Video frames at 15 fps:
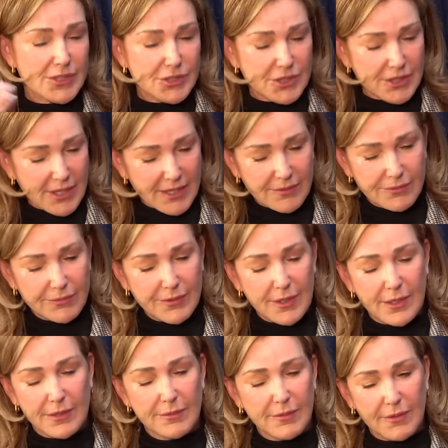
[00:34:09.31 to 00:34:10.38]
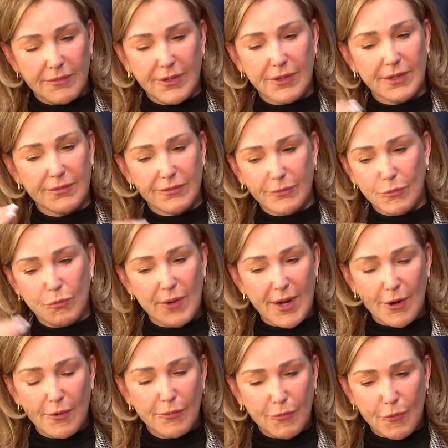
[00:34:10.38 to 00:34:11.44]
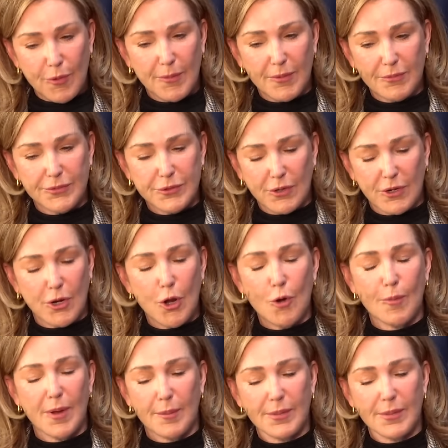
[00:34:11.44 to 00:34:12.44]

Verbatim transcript: She died of uh, a very rare form of sarcoma,